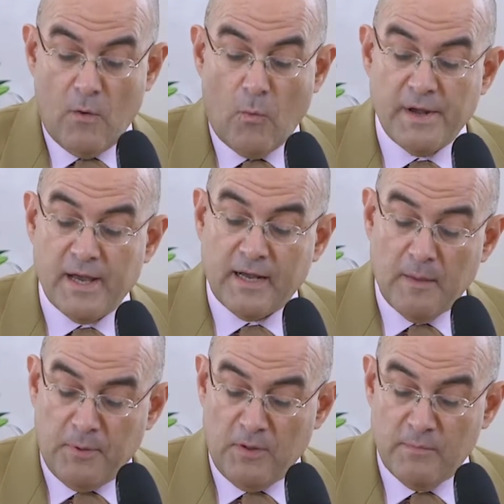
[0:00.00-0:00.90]
when a
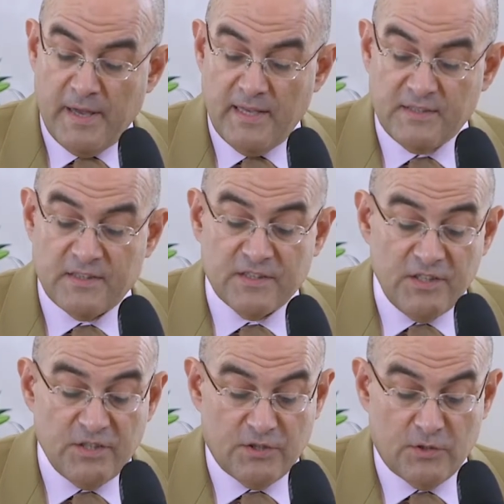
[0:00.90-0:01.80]
couple makes a
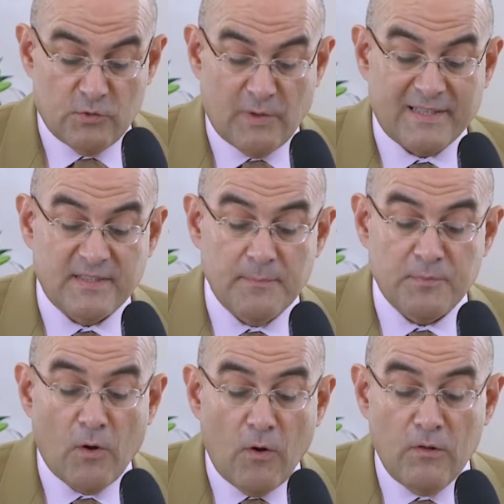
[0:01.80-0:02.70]
decision to
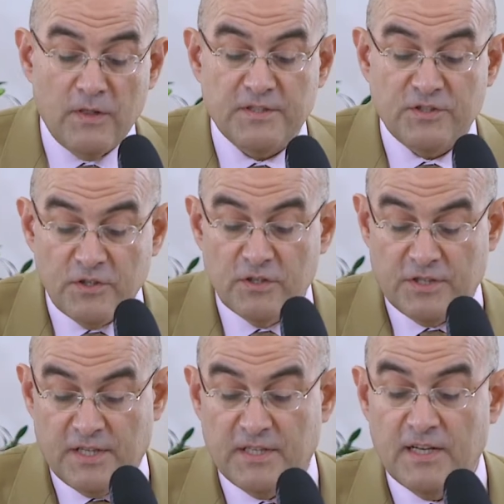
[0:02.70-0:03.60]
accept all the
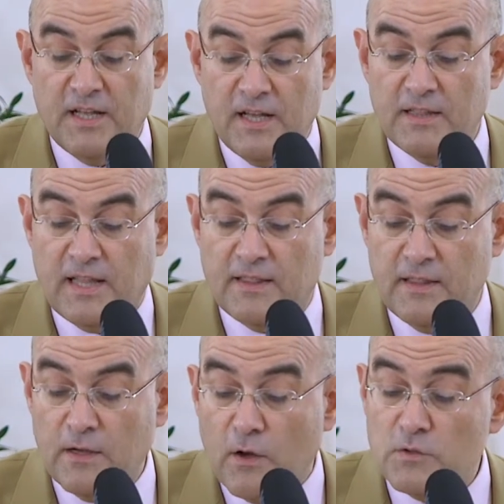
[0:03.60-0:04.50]
children
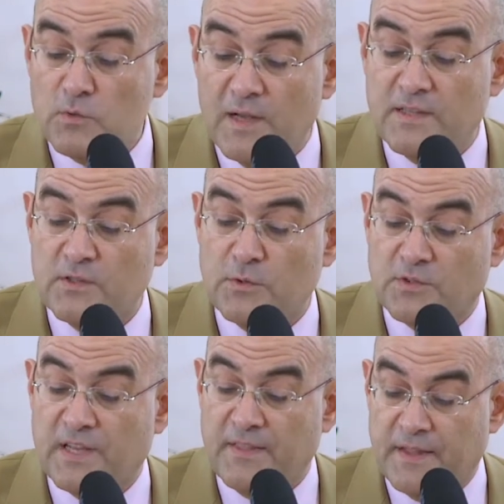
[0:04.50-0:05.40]
that God wants to
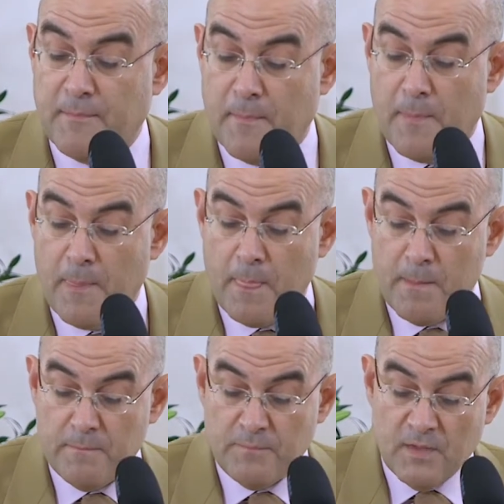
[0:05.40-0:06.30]
send them.
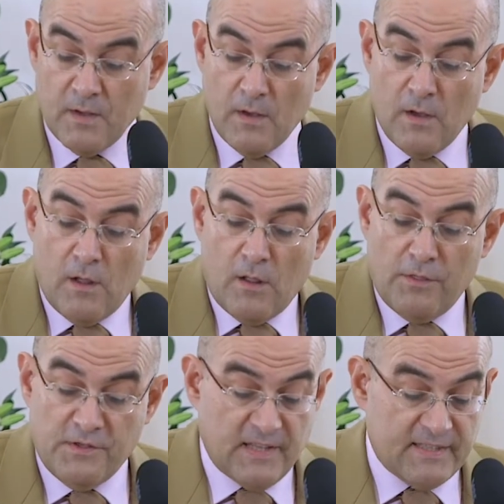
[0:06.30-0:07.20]

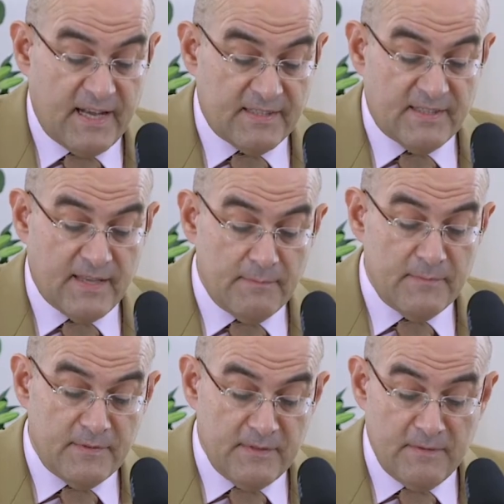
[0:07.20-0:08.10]
These attacks,
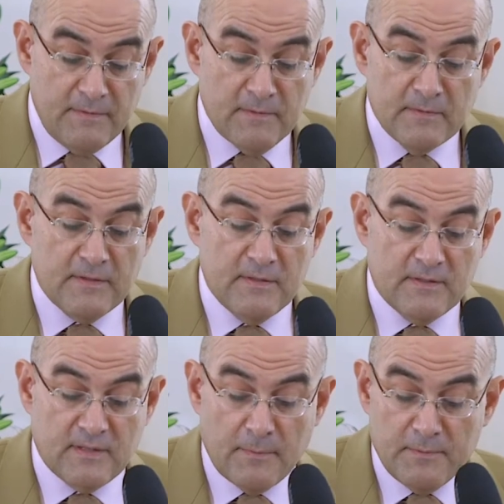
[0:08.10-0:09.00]
something
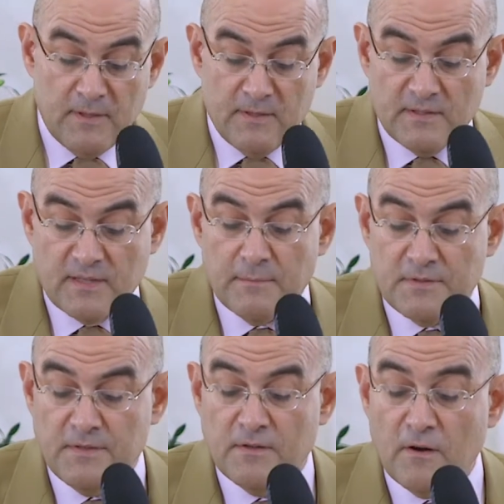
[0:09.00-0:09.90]
subtle,
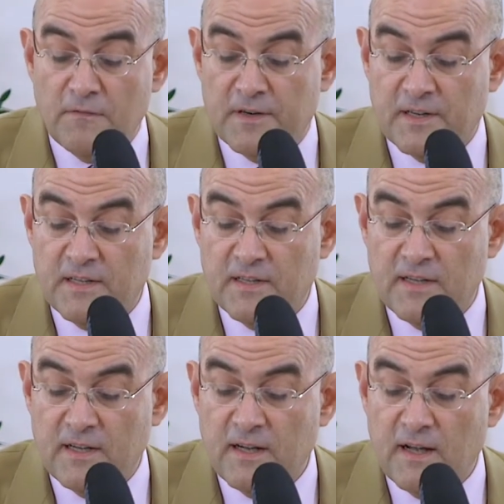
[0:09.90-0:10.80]
something overt,
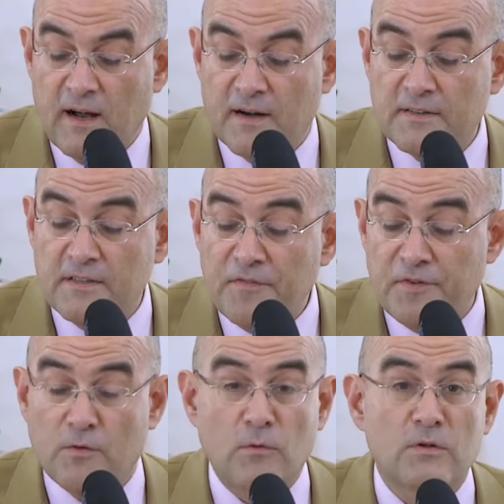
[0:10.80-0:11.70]
are
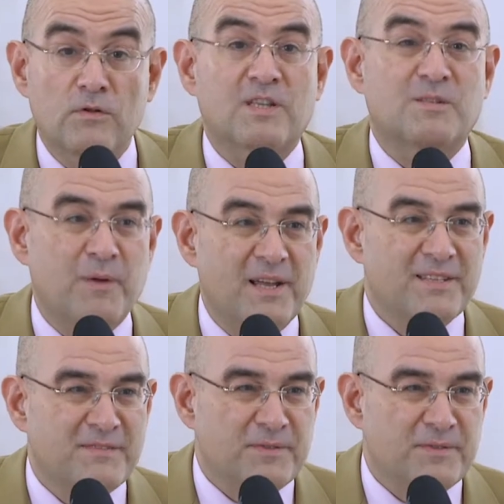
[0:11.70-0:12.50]
difficult to explain. It's